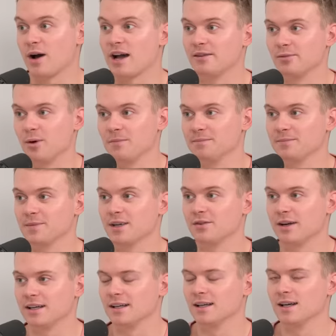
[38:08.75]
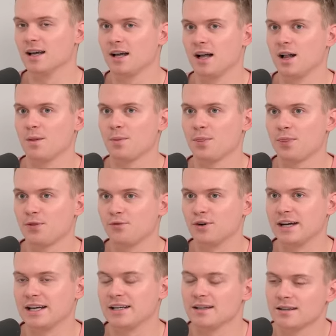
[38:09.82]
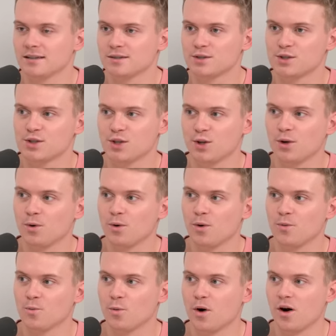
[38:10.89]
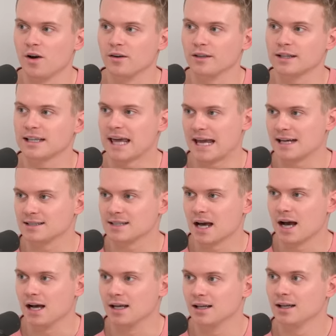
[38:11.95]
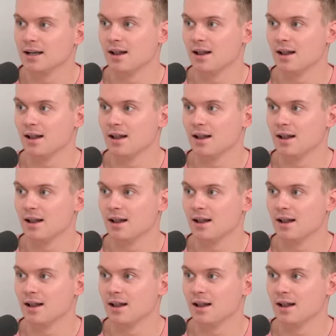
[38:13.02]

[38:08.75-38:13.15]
I have one. Yeah. Are you ready? Three, two, one. KSI.